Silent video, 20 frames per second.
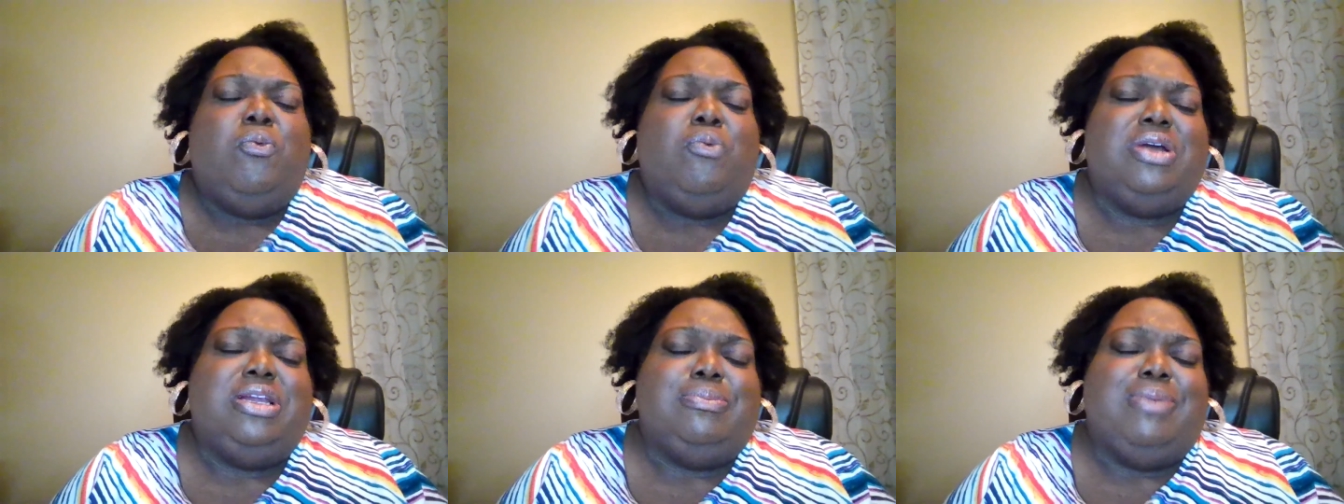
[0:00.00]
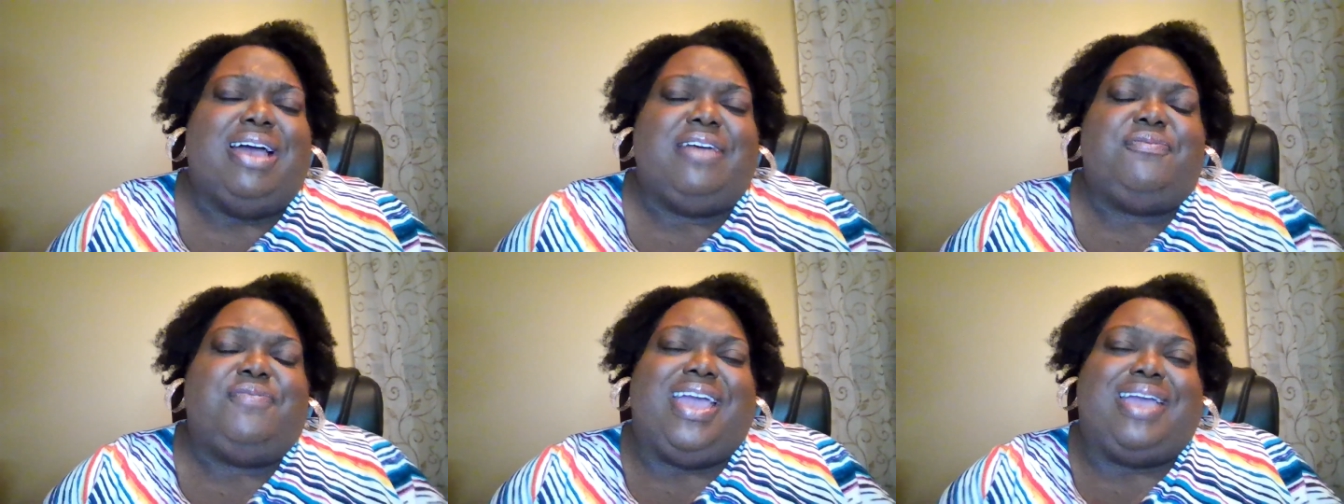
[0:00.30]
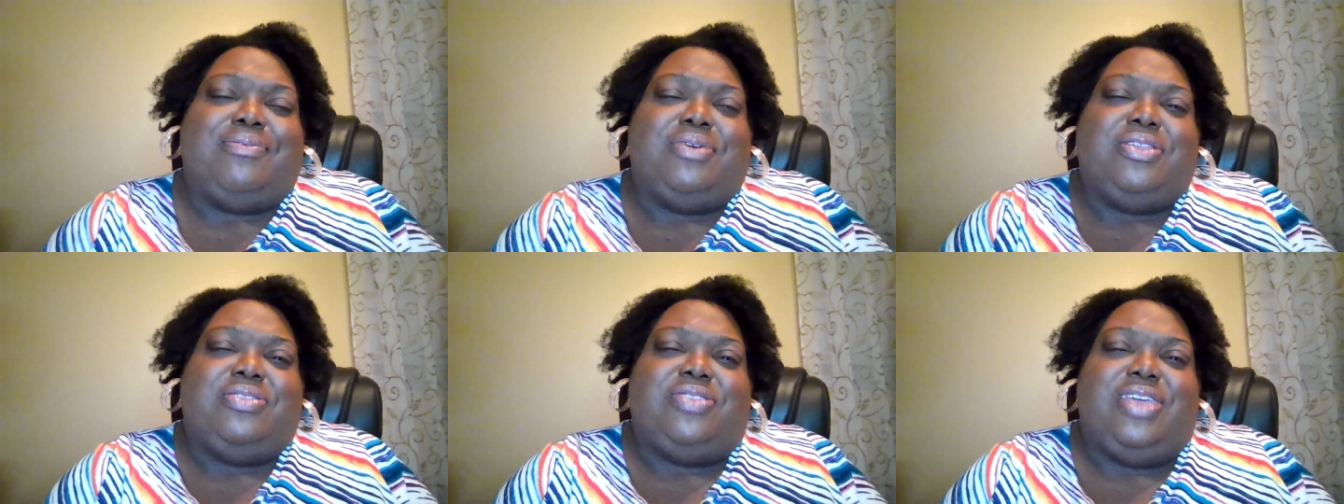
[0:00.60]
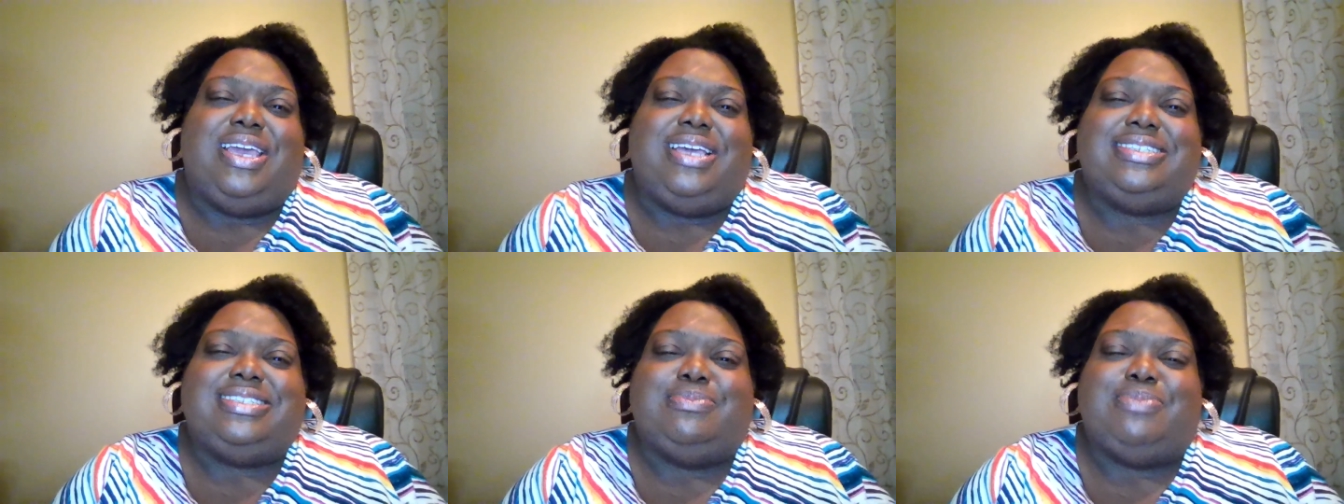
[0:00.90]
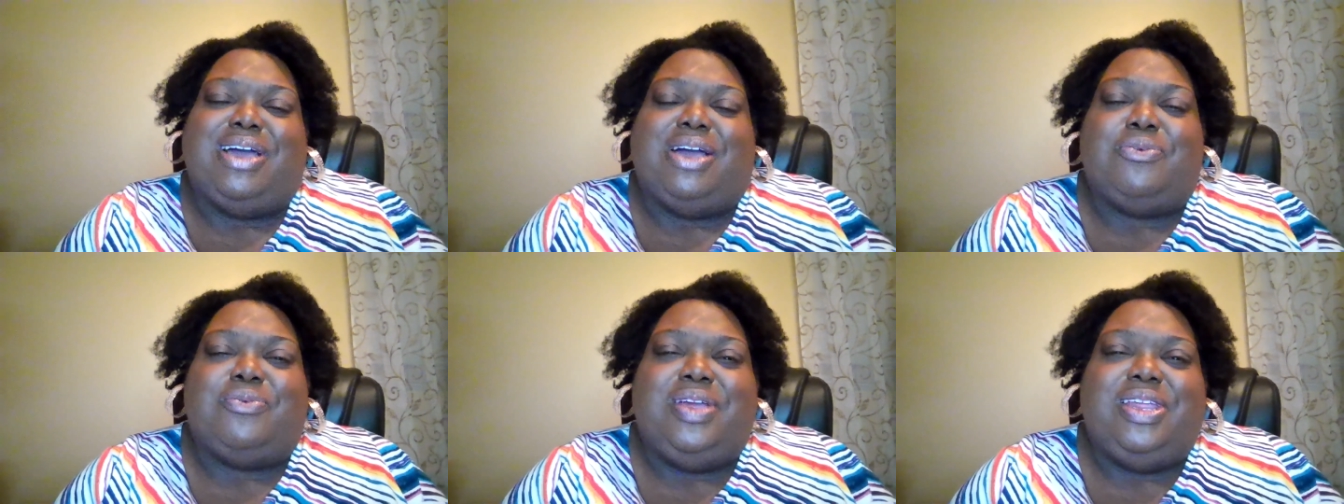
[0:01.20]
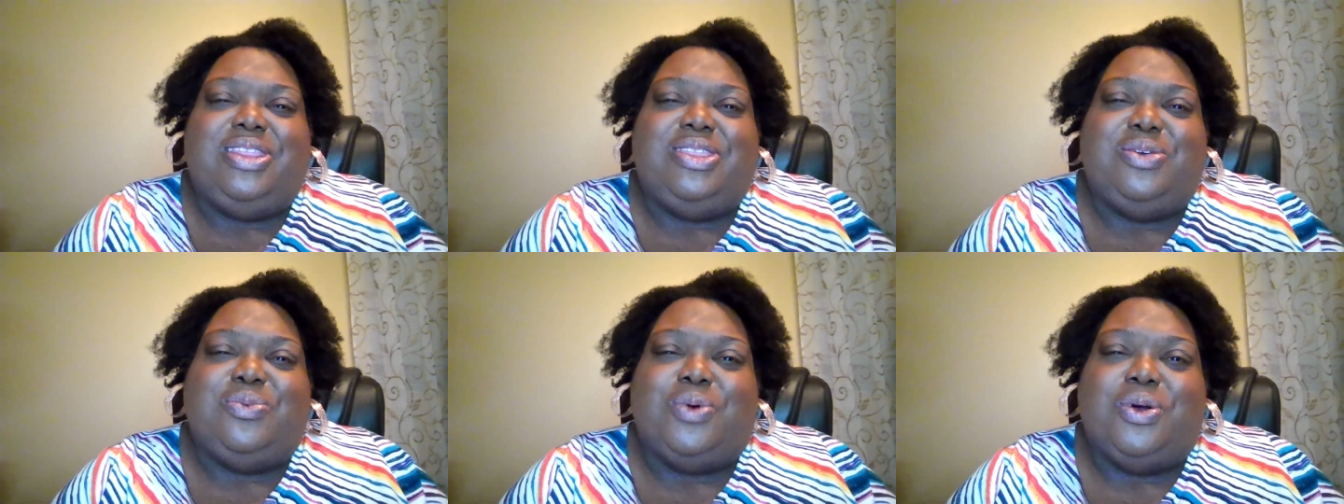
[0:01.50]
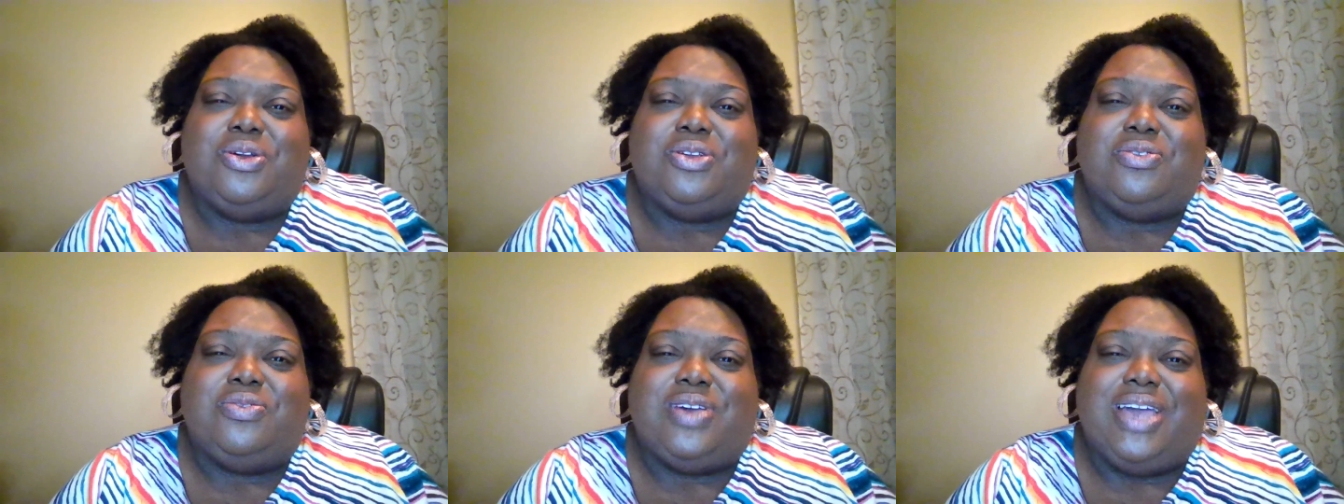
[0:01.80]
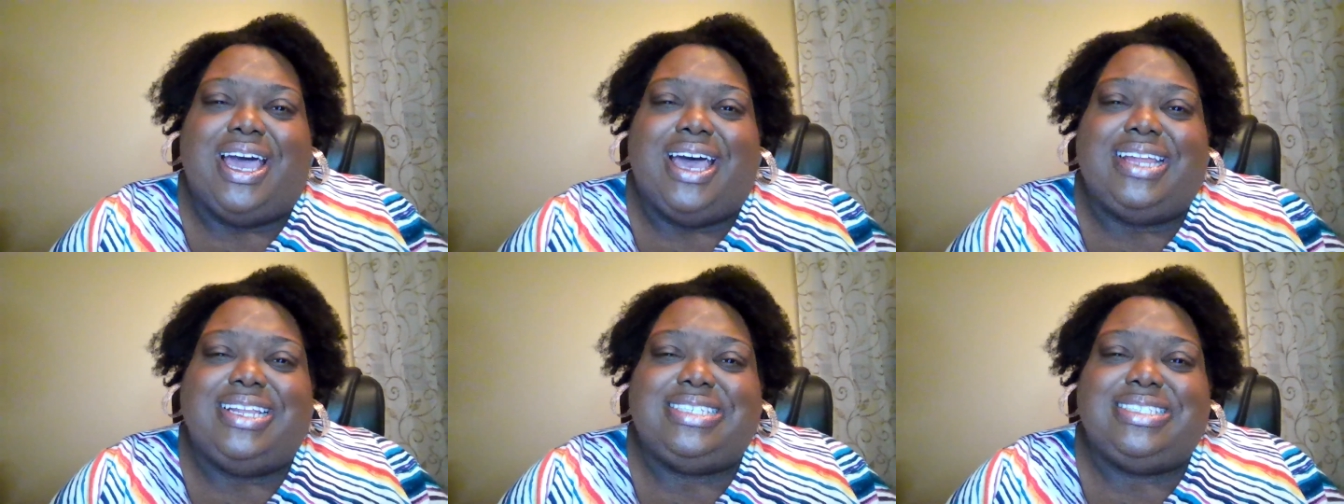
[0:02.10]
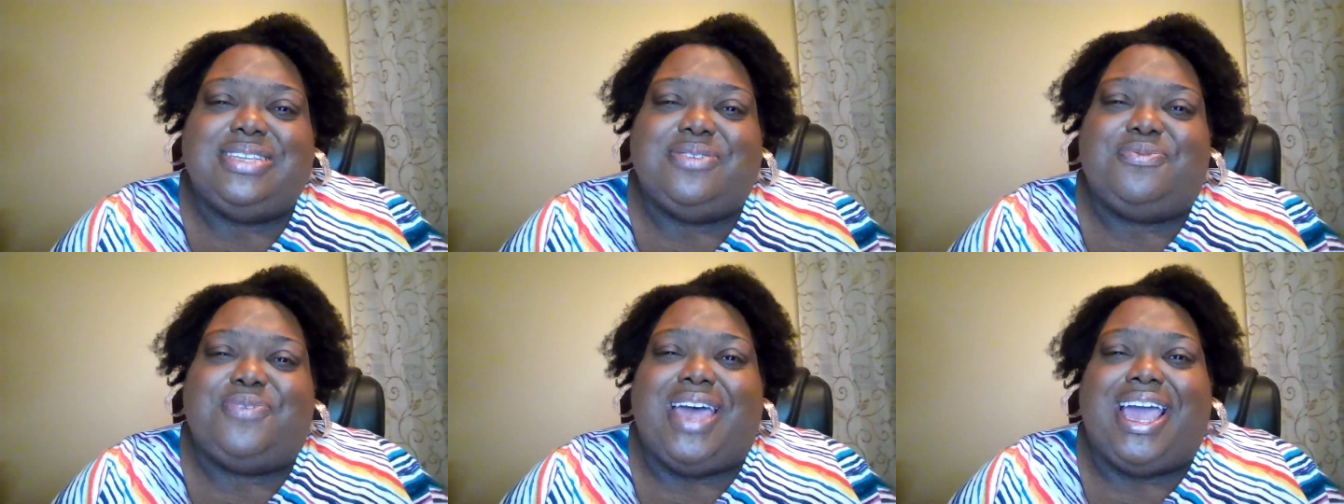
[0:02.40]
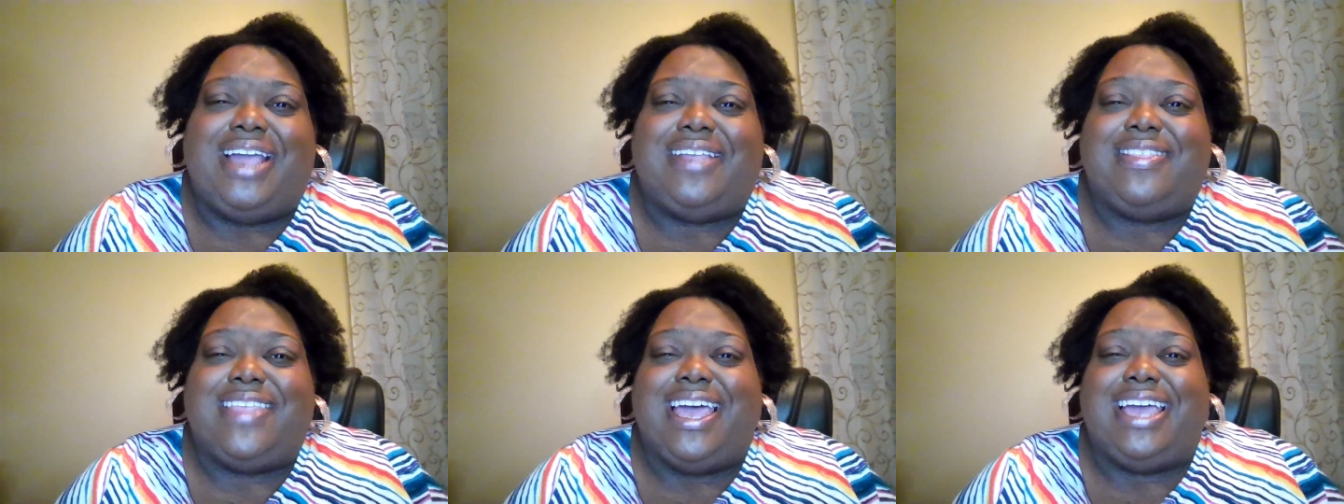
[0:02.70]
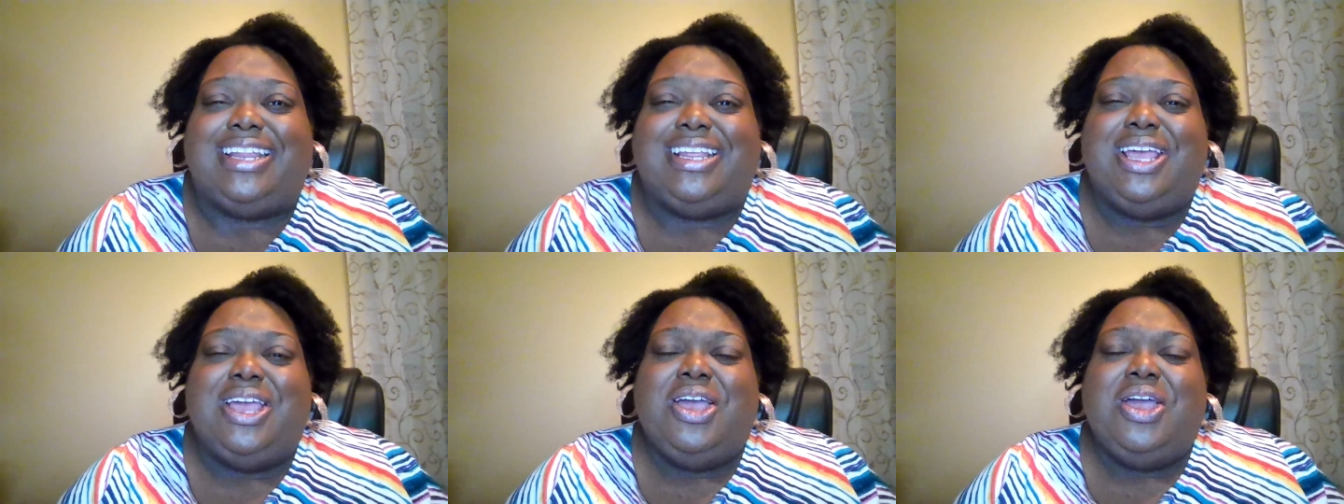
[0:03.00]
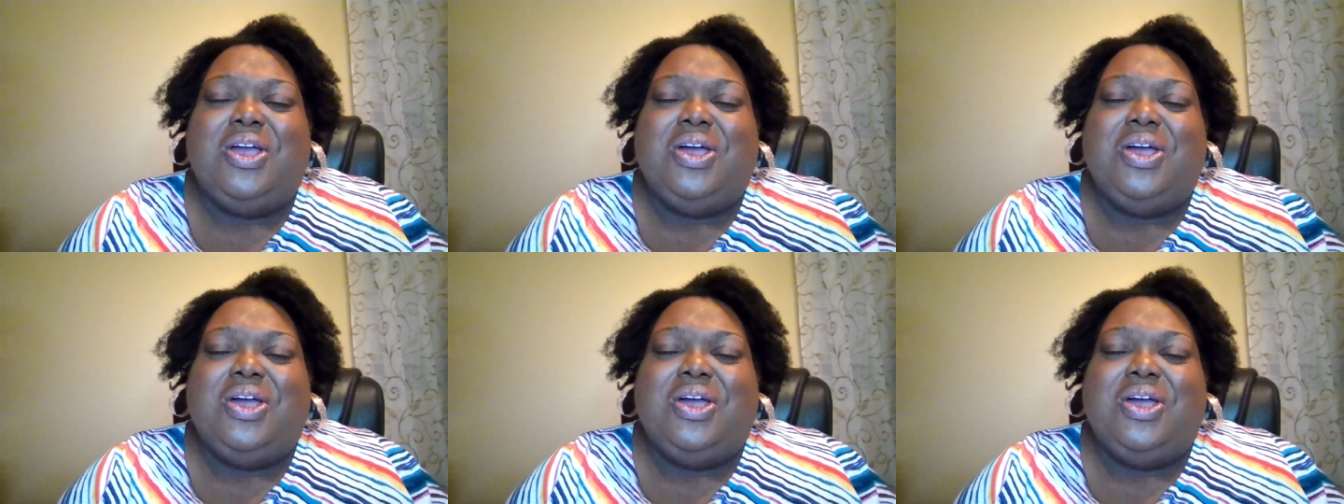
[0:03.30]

One of my favorite things about reading the Word of God is the fact that